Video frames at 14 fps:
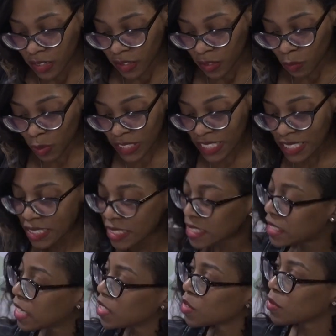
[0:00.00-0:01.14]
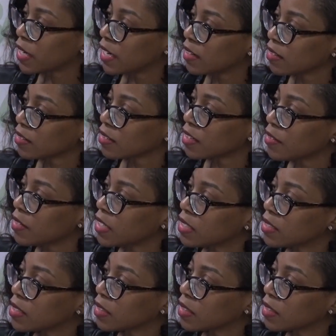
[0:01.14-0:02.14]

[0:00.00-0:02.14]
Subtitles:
What's the success rate of this?